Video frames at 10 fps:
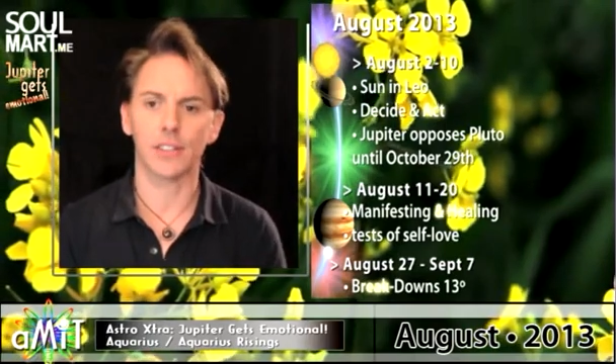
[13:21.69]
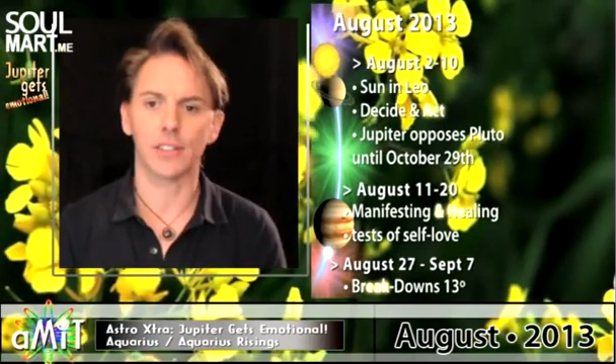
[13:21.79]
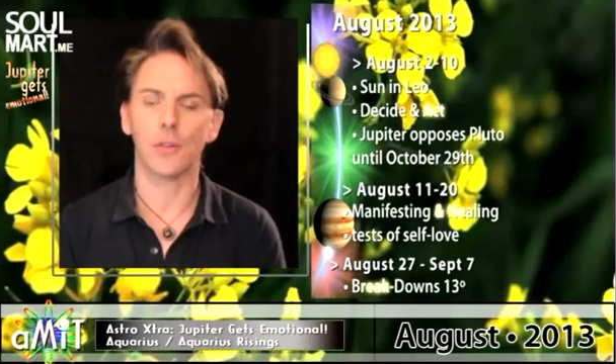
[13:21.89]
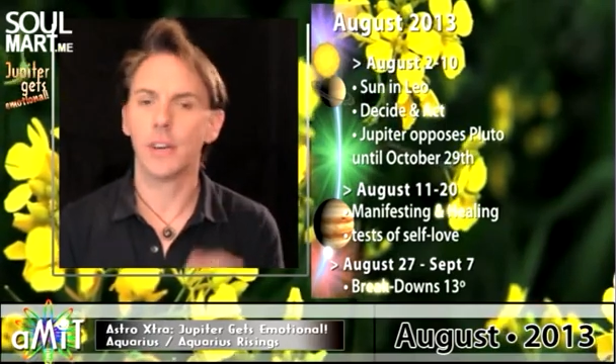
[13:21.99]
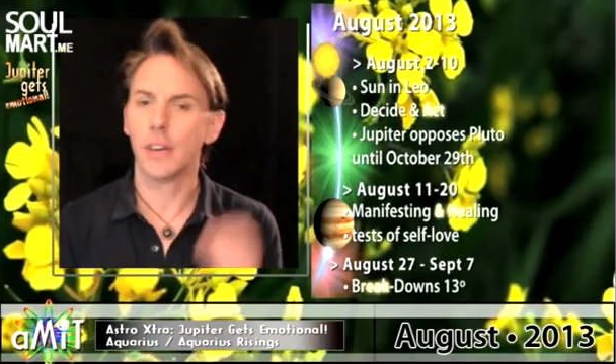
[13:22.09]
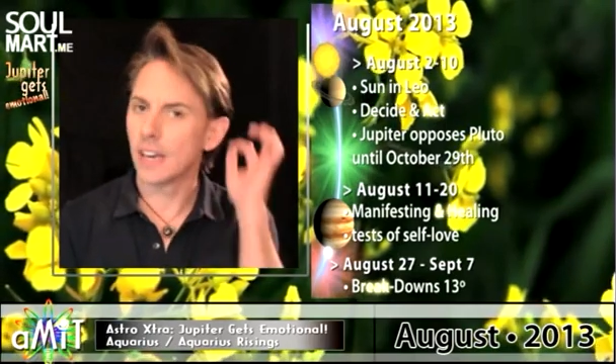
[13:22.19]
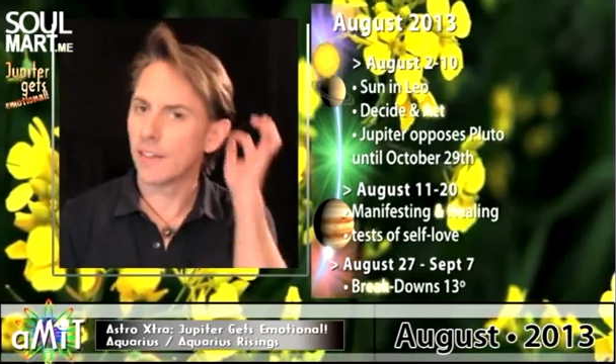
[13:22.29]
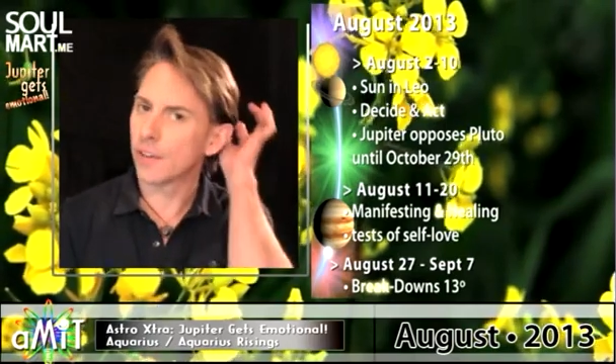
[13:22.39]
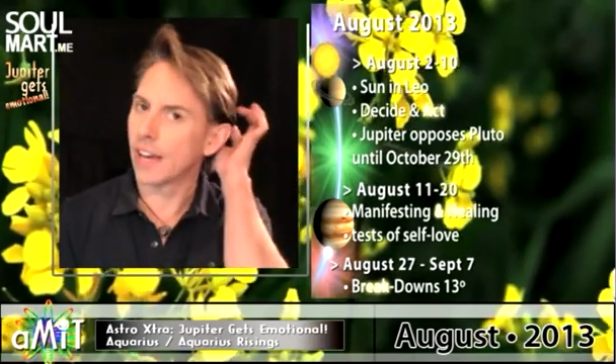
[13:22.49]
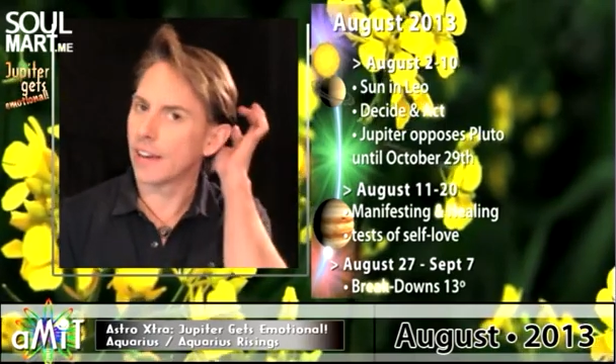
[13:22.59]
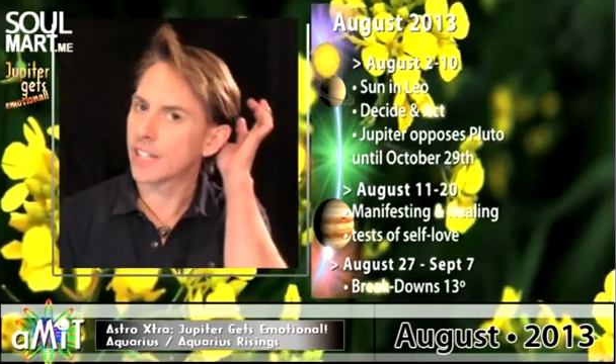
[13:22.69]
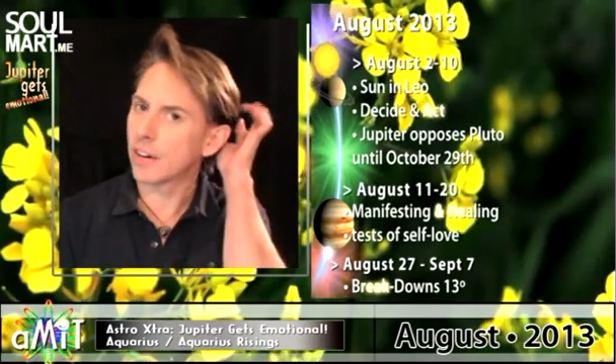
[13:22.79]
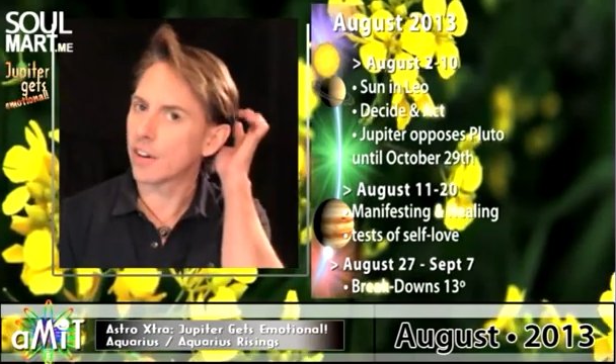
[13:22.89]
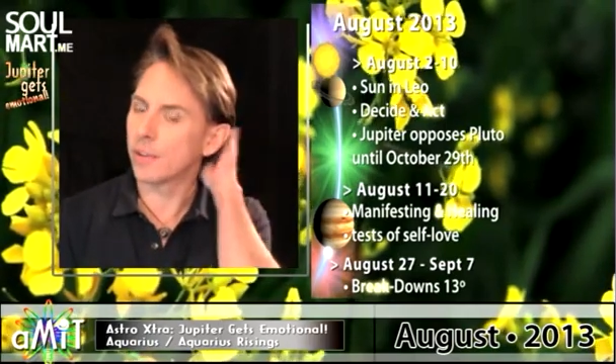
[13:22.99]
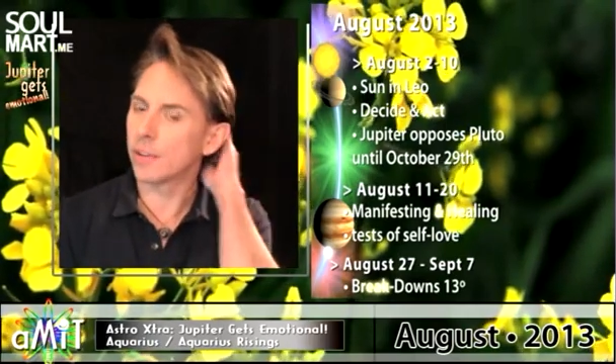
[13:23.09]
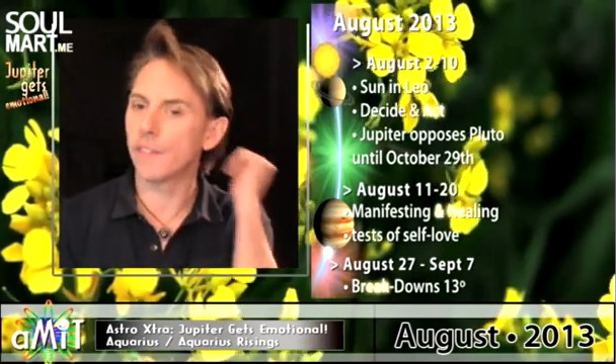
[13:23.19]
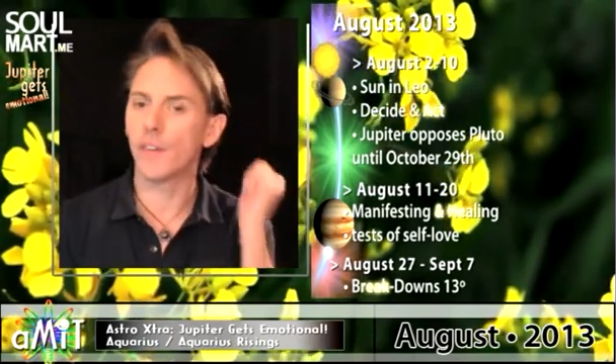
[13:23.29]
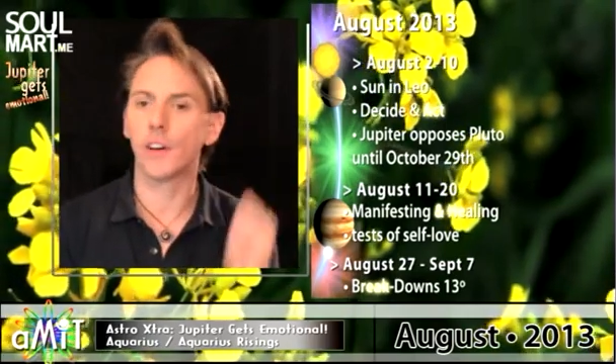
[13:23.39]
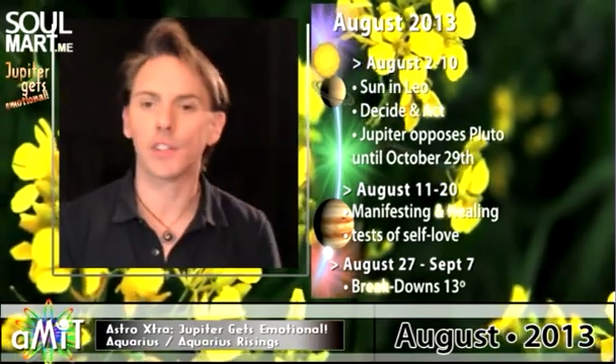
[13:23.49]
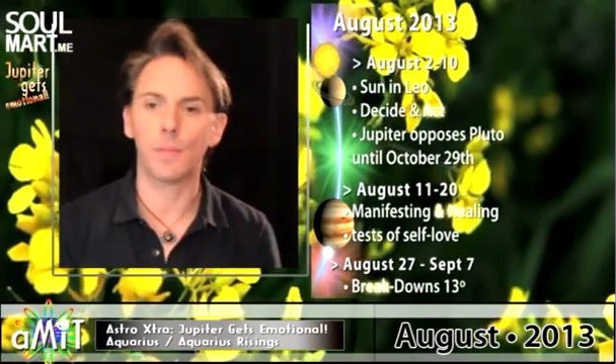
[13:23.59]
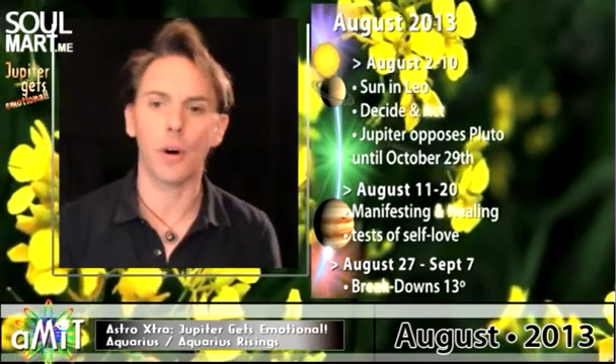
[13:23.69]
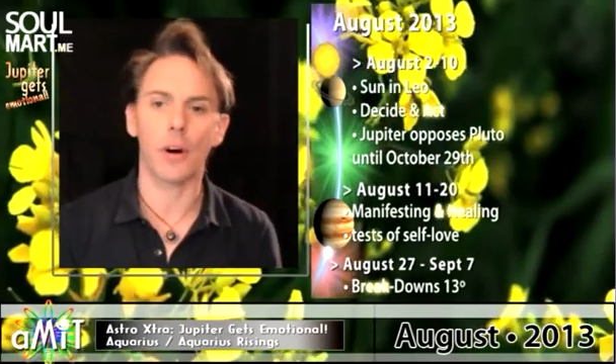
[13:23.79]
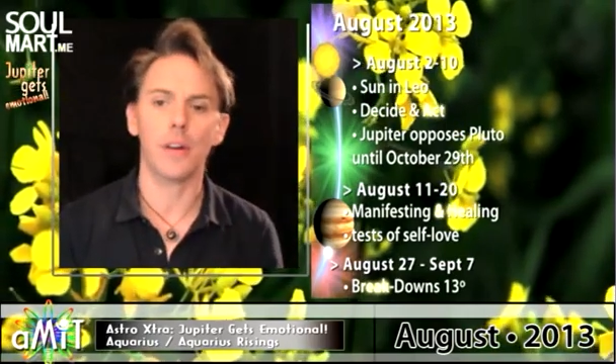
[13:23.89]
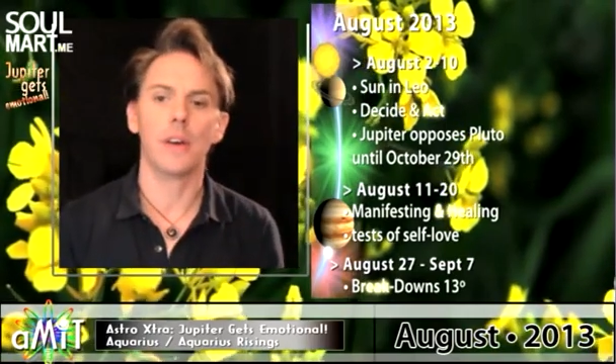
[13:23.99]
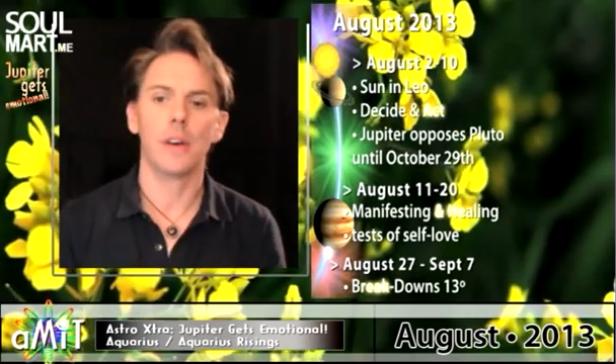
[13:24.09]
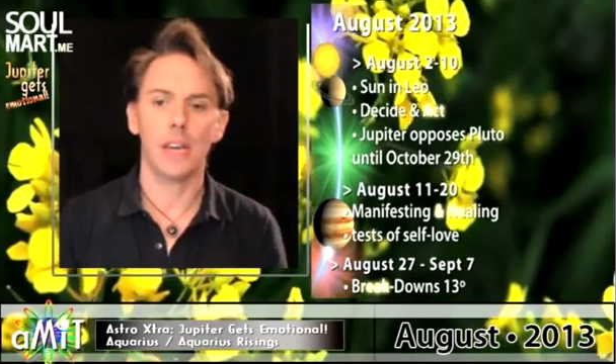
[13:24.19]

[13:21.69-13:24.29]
So if your lifestyle completely falls apart,